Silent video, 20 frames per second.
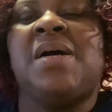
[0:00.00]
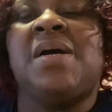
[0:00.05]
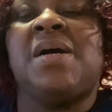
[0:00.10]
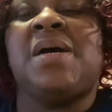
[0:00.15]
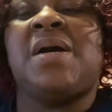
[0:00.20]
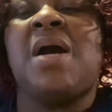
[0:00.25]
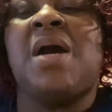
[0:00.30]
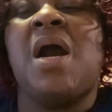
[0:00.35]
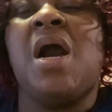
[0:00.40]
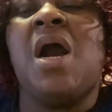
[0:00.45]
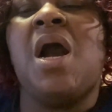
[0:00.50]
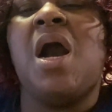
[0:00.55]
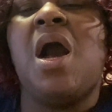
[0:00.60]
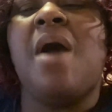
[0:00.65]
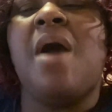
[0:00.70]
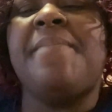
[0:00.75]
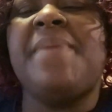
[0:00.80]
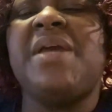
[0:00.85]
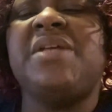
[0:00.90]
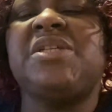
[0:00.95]

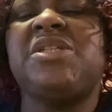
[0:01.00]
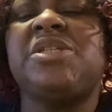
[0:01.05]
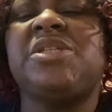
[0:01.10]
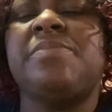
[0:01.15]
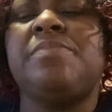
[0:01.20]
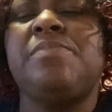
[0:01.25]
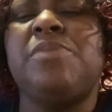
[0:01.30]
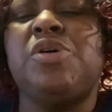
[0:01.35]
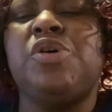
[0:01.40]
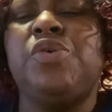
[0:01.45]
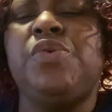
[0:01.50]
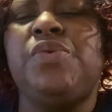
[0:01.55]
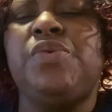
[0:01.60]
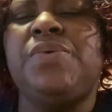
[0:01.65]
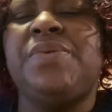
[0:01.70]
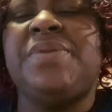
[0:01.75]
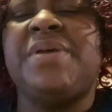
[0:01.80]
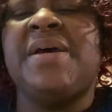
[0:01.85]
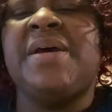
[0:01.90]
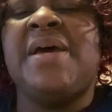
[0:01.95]
Calm and
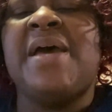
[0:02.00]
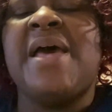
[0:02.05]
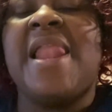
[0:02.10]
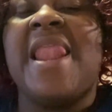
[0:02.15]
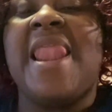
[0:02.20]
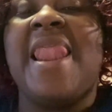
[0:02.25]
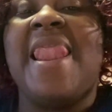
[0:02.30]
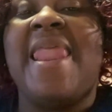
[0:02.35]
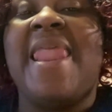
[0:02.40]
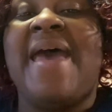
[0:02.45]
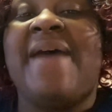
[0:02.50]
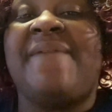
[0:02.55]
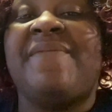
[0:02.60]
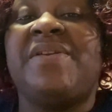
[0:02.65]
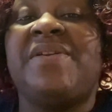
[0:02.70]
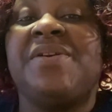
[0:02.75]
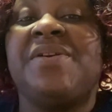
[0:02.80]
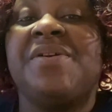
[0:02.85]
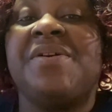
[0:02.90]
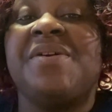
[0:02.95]
Smooth
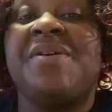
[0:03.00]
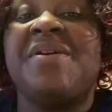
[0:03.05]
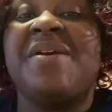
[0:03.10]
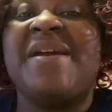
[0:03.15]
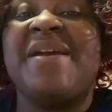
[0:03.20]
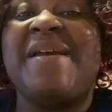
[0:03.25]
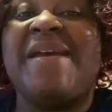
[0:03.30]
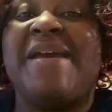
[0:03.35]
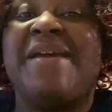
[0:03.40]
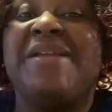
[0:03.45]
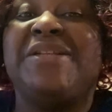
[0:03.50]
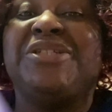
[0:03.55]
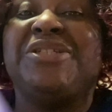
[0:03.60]
Lavender and